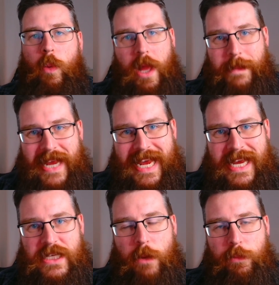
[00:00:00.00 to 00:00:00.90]
Well, I'm
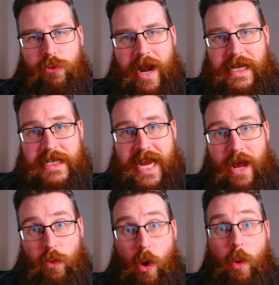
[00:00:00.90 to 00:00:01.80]
here to break
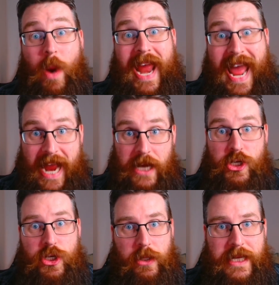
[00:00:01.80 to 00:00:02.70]
down what we're
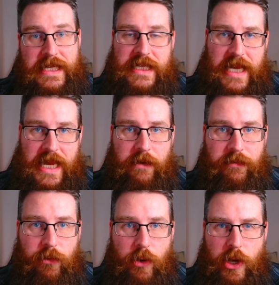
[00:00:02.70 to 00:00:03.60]
actually seeing
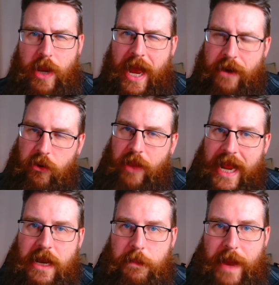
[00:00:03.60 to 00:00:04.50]
for you and
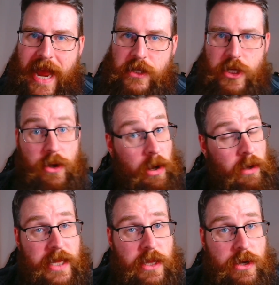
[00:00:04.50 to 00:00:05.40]
relate it back to not
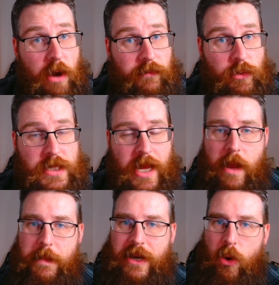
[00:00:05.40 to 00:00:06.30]
only the novels,
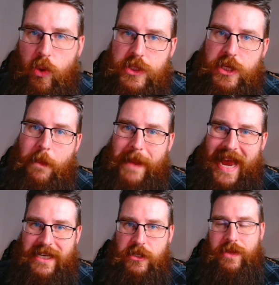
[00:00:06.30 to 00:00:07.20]
but also
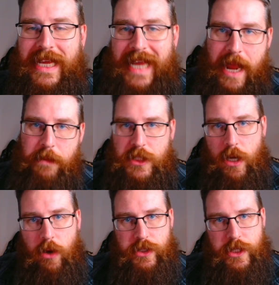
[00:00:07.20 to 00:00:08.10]
back to the game's
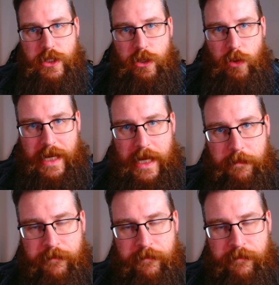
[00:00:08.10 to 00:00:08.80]
continuity.